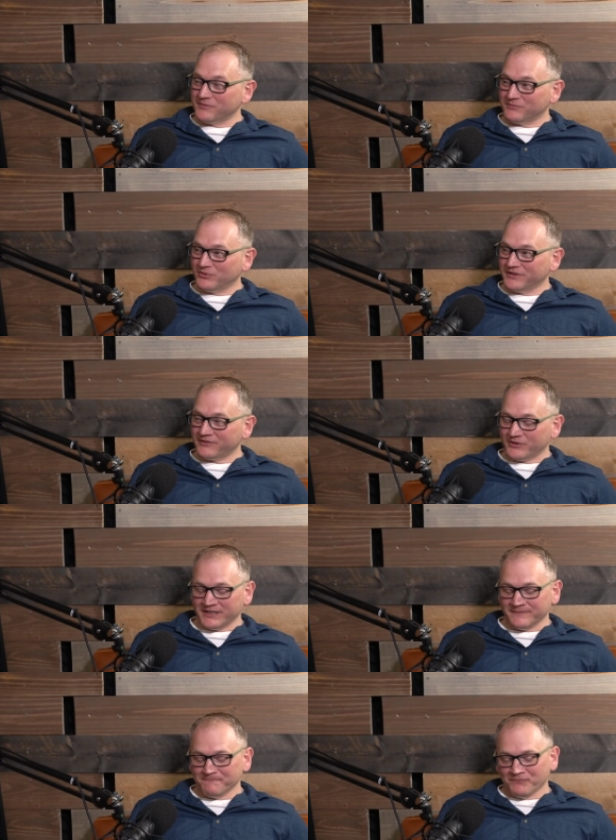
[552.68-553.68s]
it and believe it
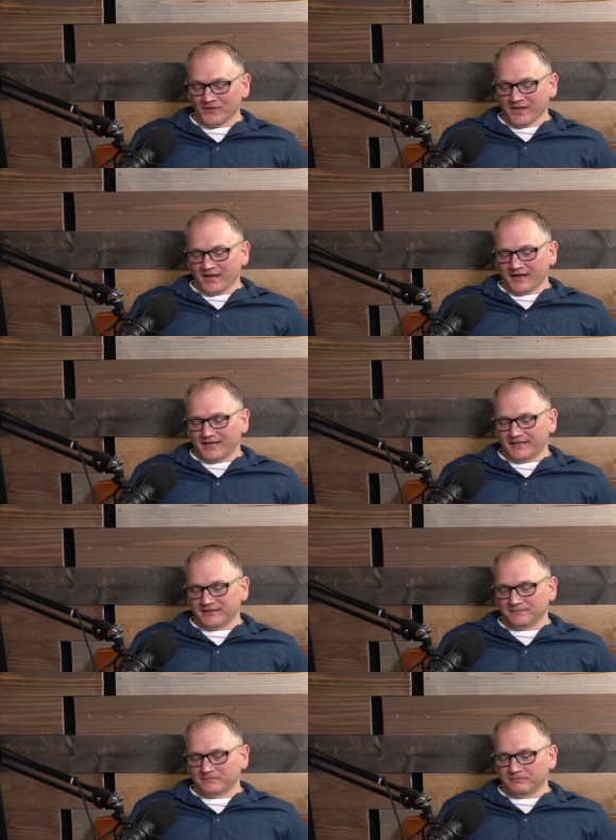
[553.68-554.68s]
right
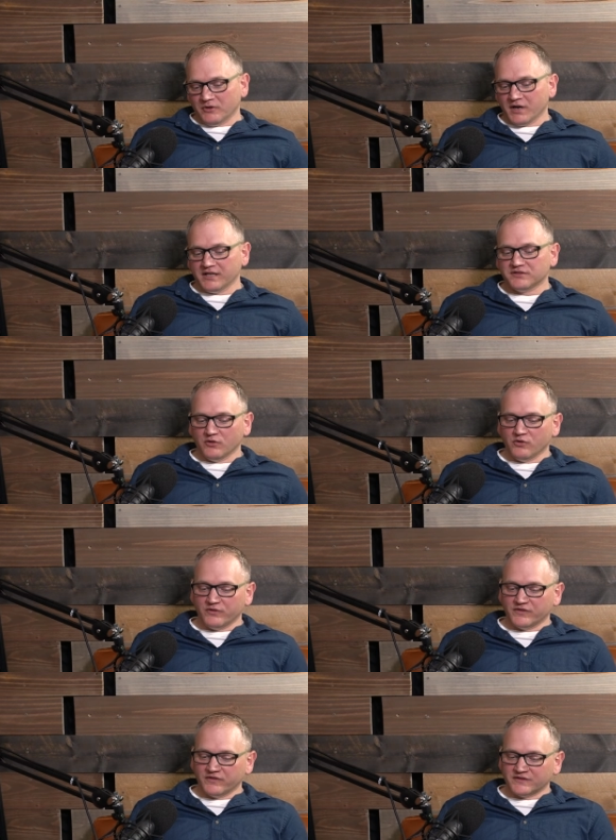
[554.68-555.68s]
um okay
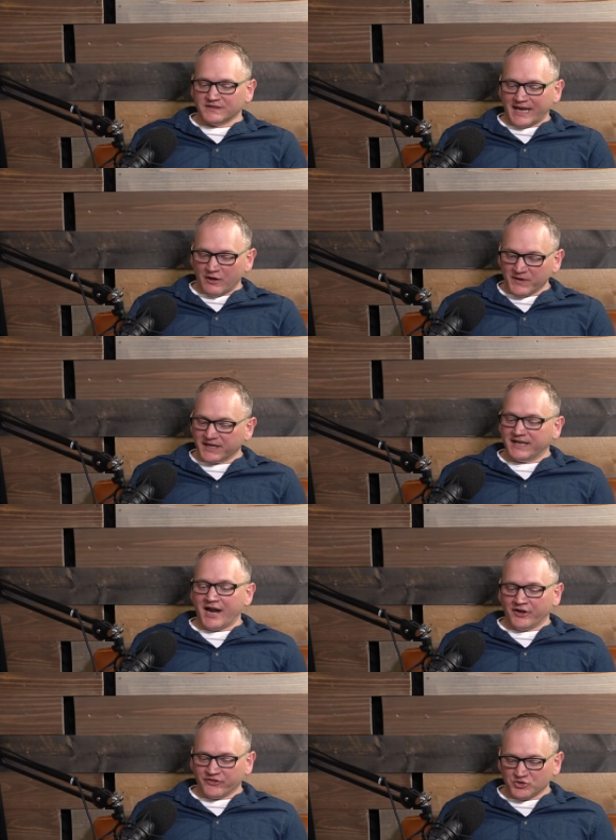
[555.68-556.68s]
so now we gotta get
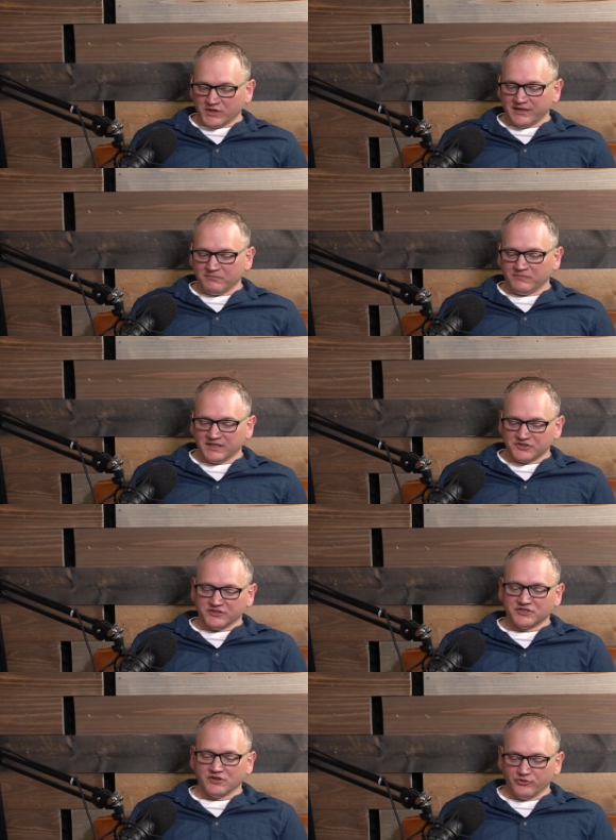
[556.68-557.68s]
out of the dream he
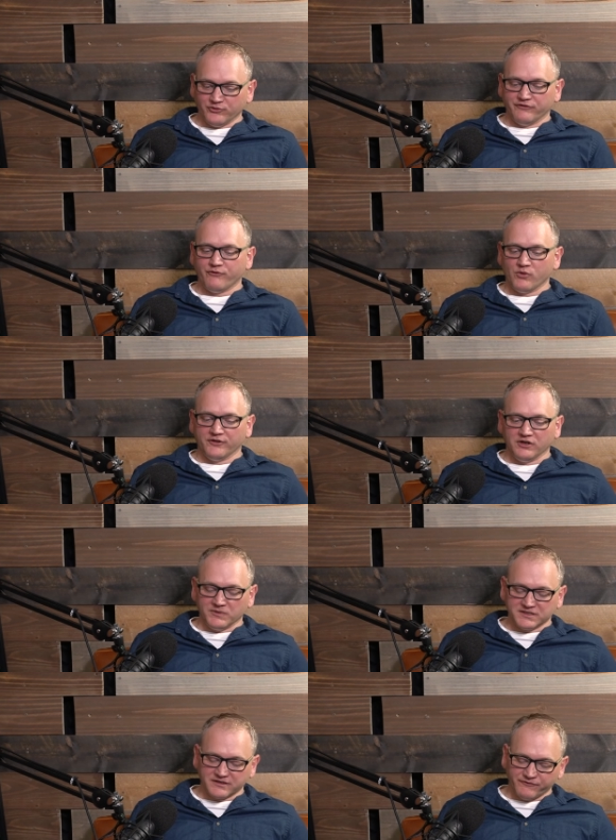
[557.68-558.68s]
starts to go through the four
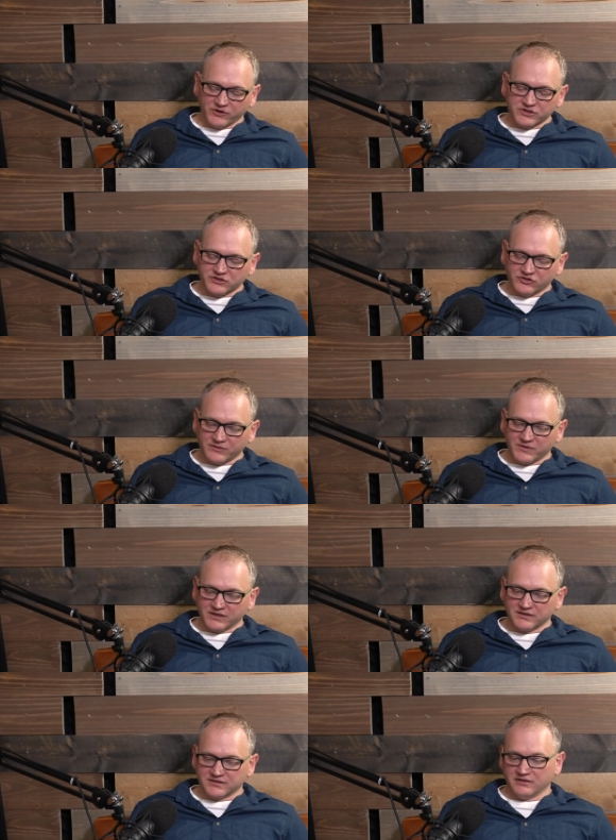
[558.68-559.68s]
agreements the first
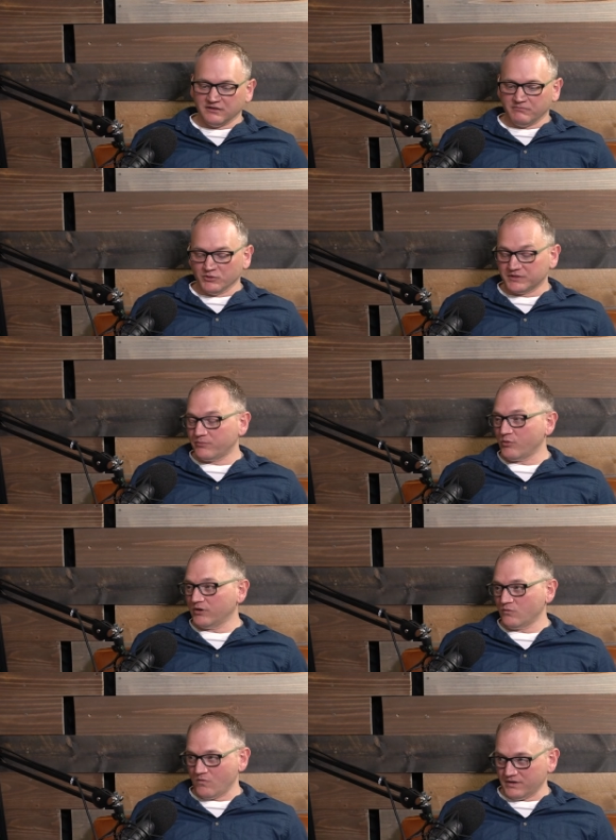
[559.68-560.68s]
agreement is the most
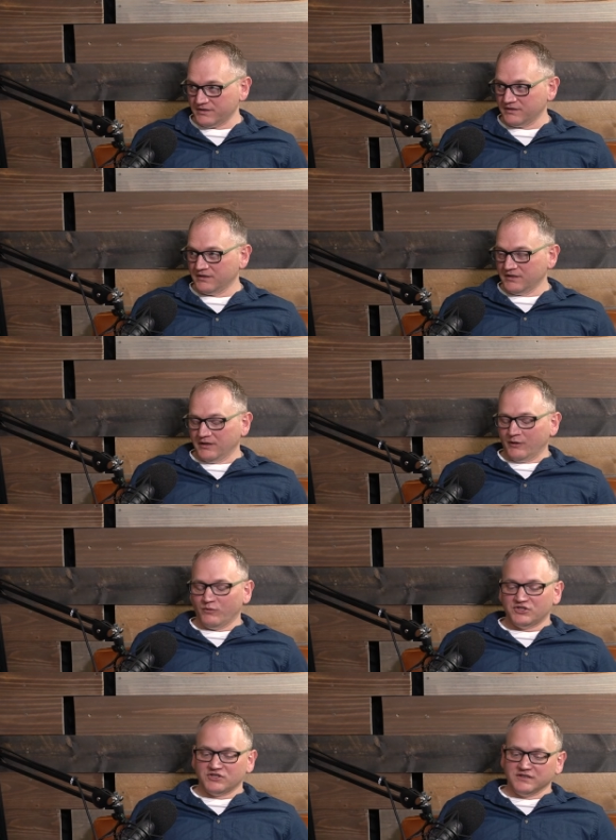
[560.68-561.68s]
important one
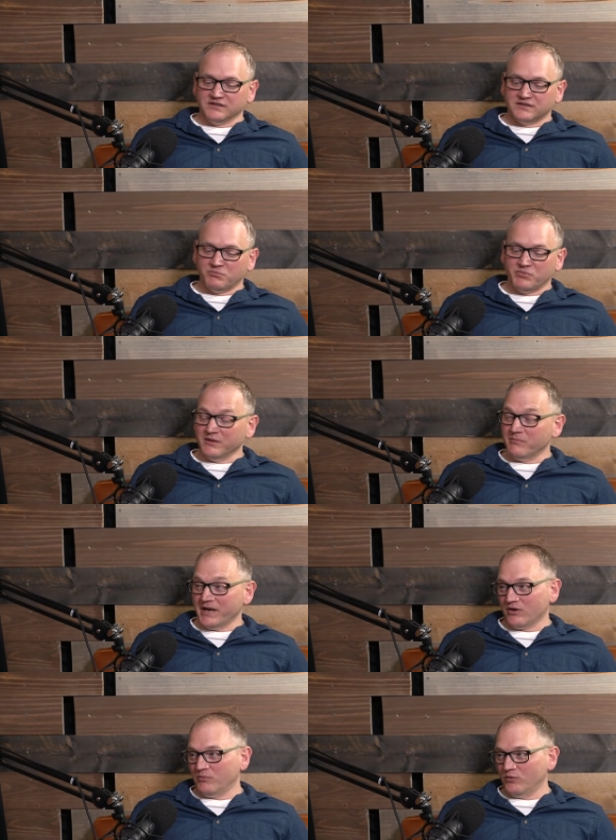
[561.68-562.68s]
which is be
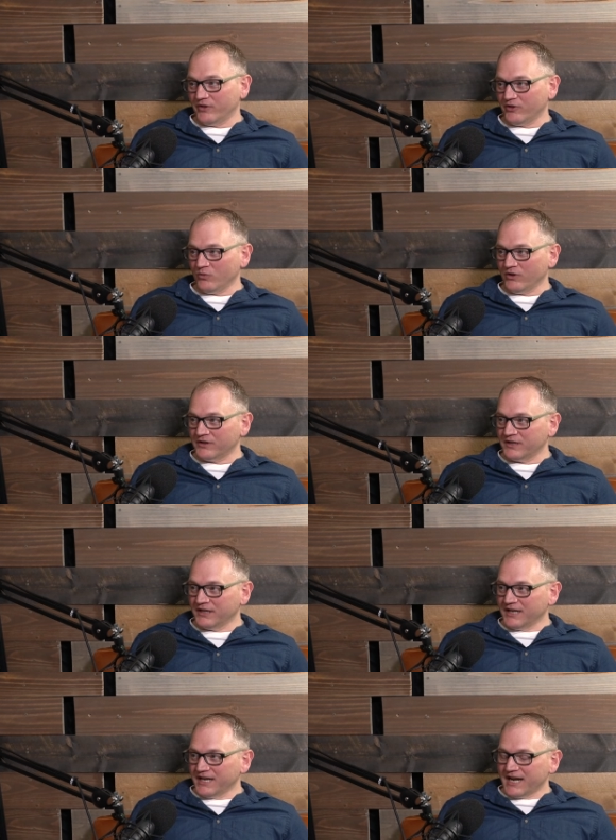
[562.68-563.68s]
impeccable with your word.
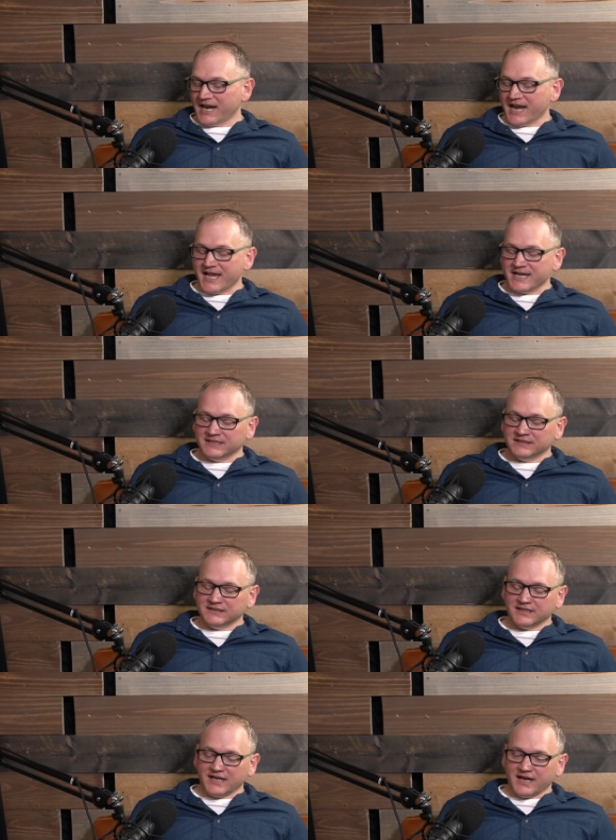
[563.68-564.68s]
And